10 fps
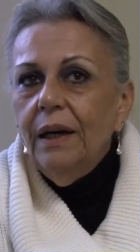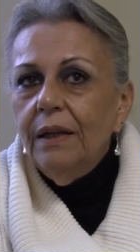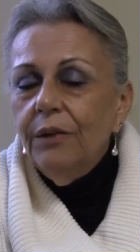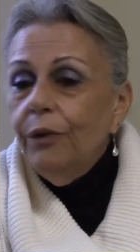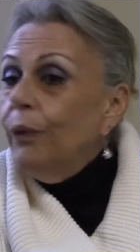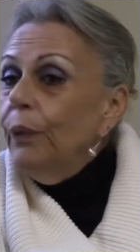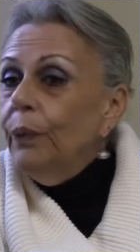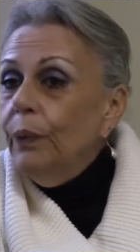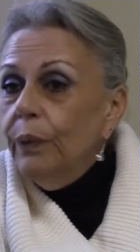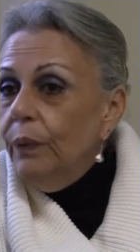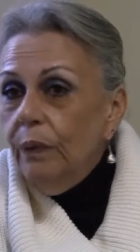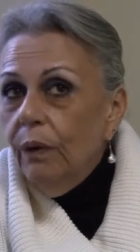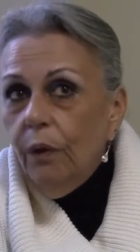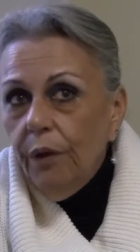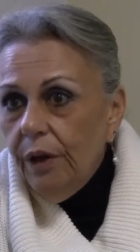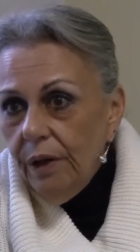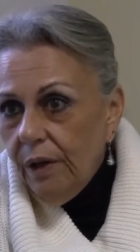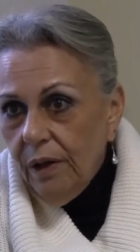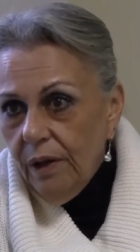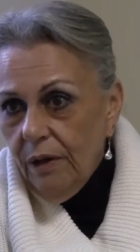and through
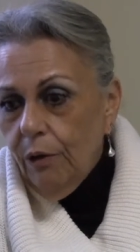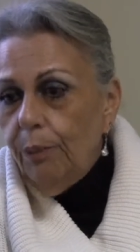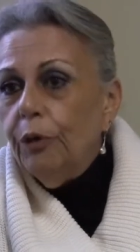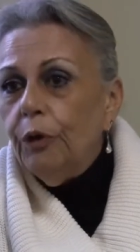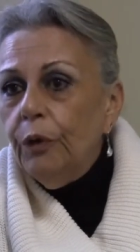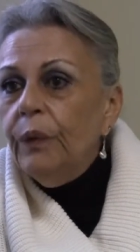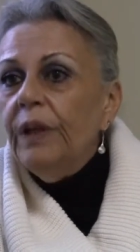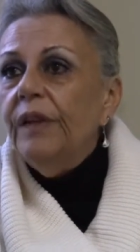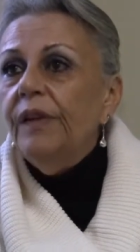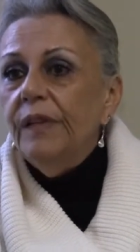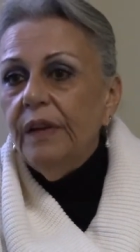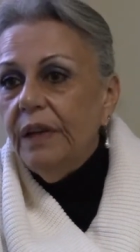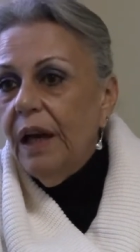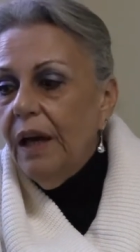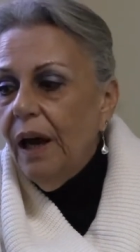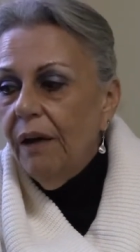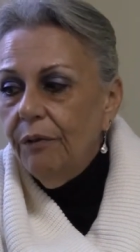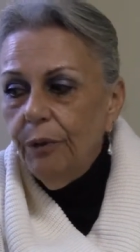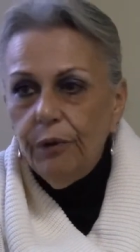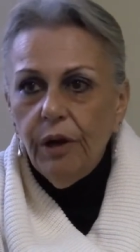other opportunities that I
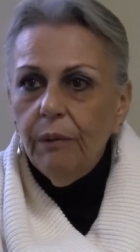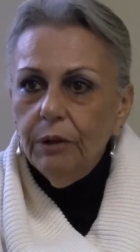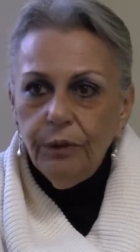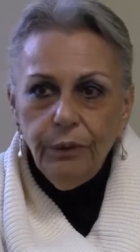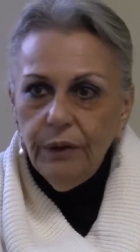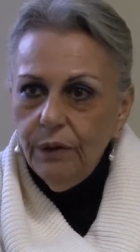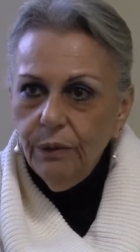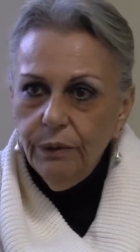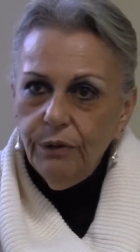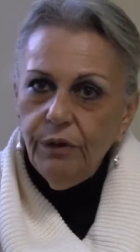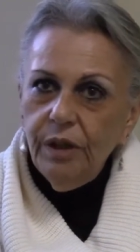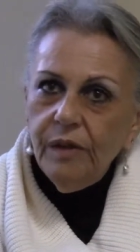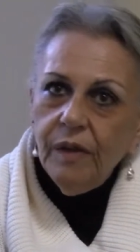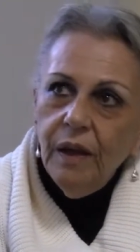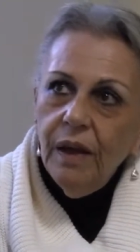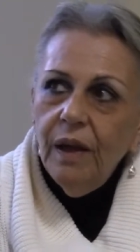have to travel to the countries,